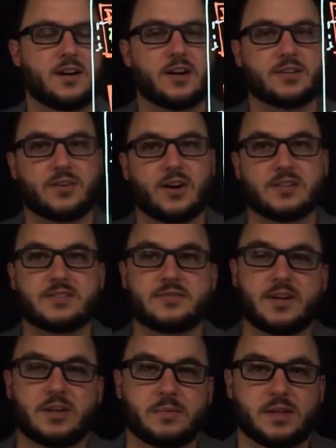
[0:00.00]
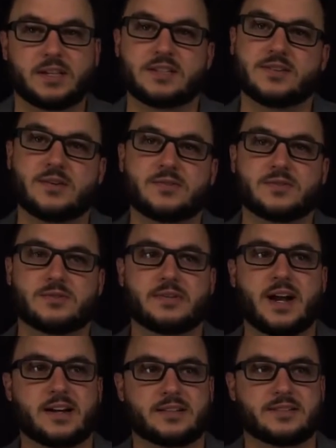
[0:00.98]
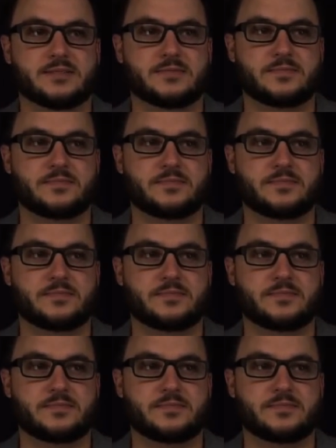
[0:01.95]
across availability zones or racks.